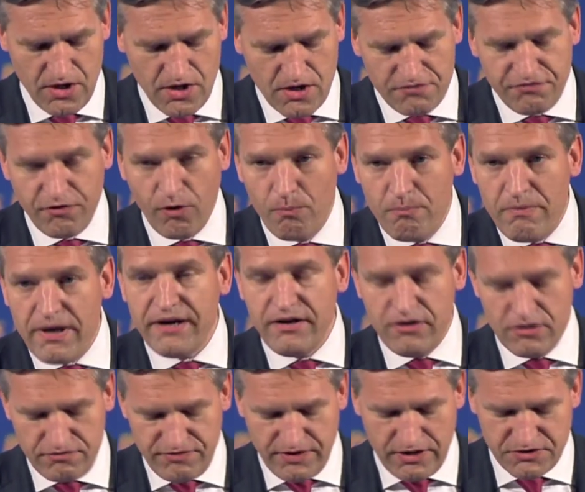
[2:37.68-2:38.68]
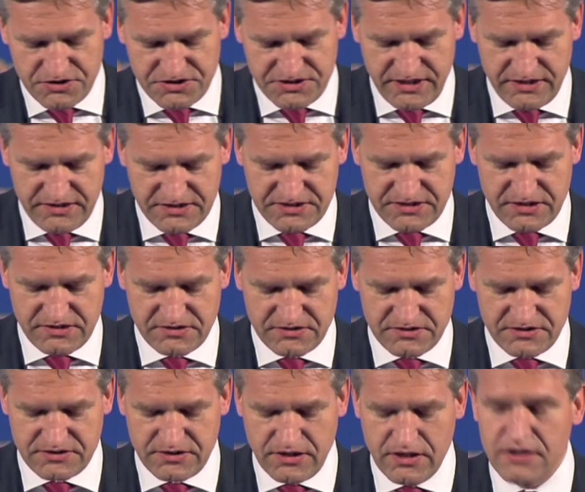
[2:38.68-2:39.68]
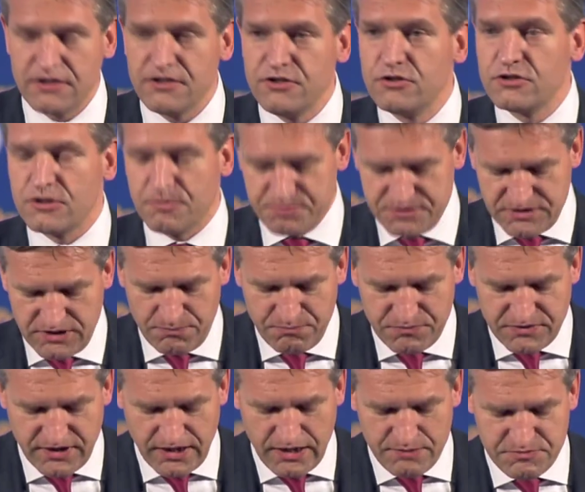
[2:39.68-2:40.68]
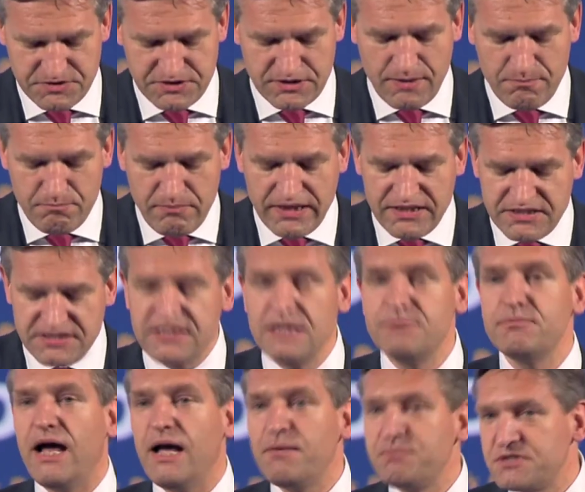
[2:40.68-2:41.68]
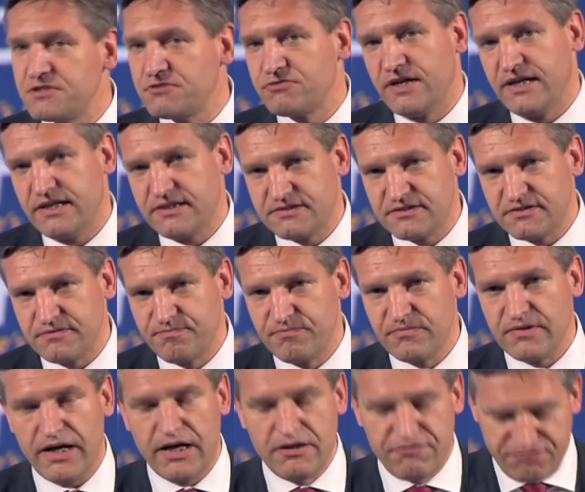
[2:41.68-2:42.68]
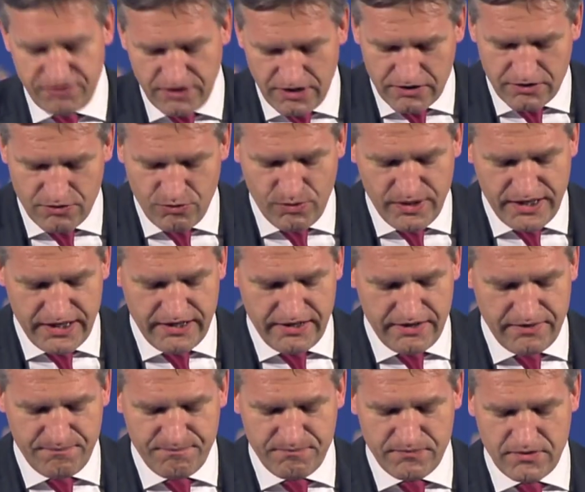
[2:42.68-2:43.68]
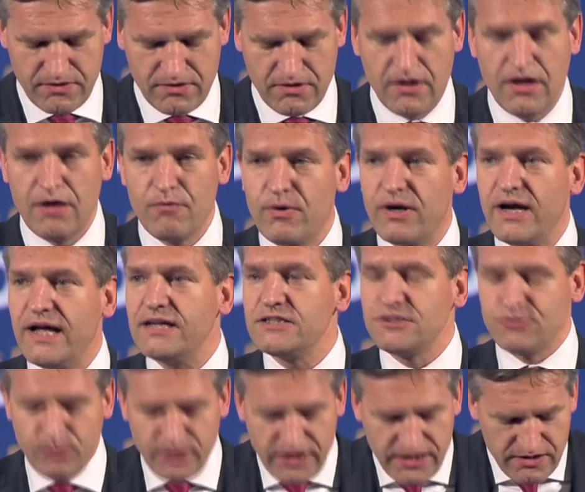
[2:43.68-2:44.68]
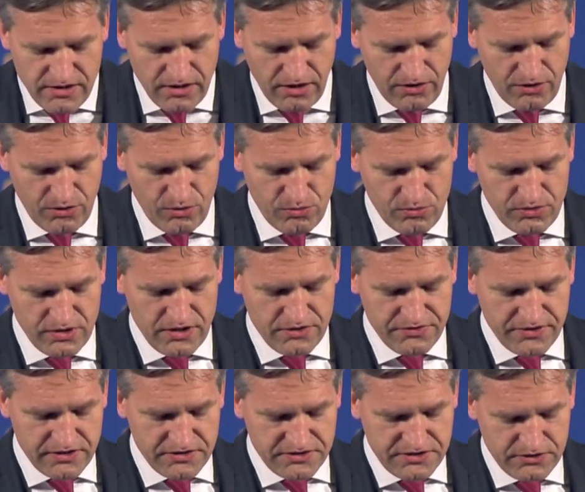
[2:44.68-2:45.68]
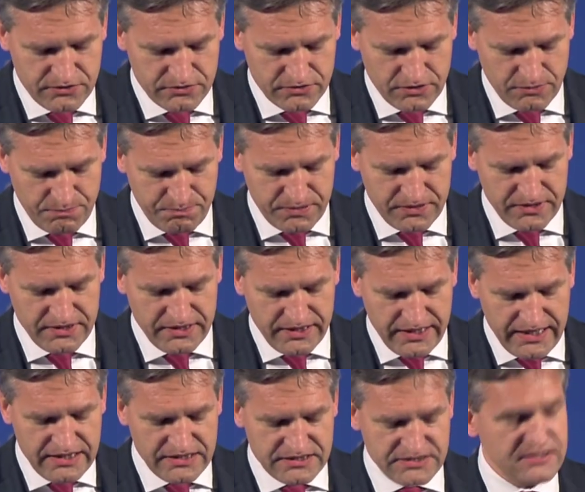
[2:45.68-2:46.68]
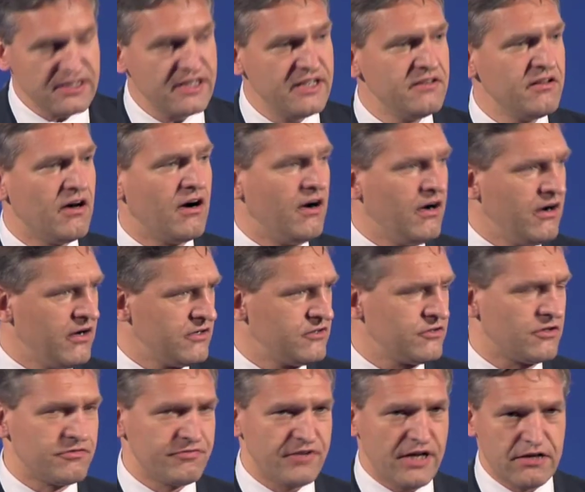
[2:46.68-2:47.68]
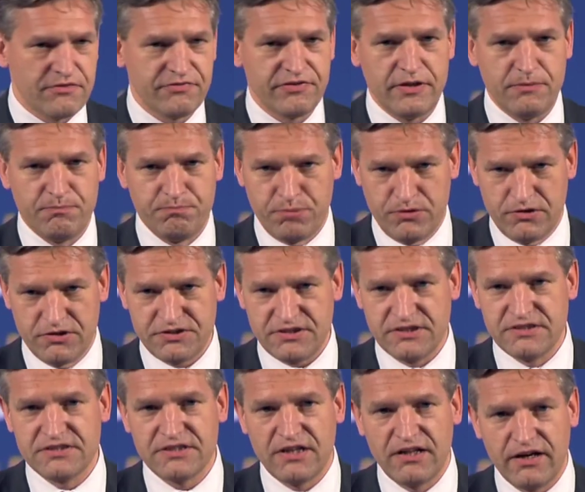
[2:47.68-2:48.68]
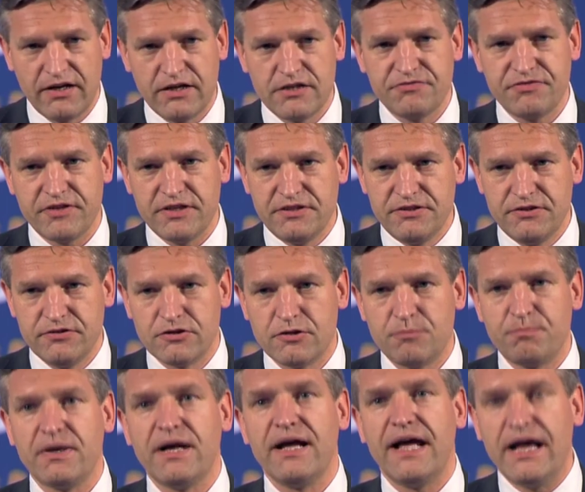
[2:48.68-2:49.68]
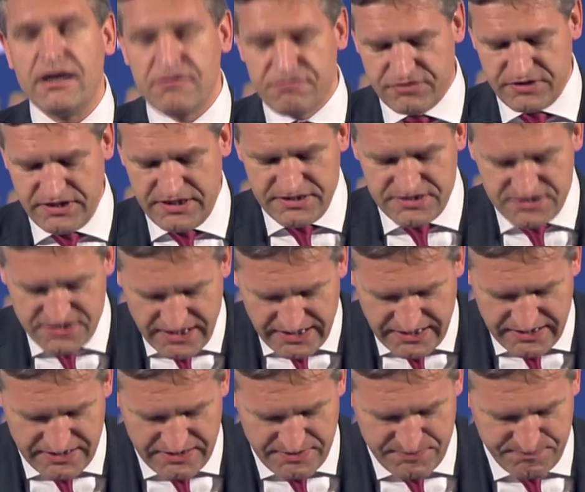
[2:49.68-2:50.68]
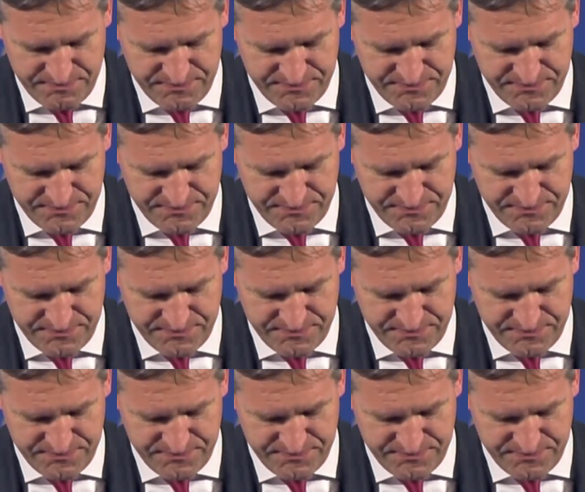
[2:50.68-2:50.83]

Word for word: For many of our citizens, Europe sometimes may seem abstract and far away, whereas we know that Europe is in the heart of every person's life in Europe every day.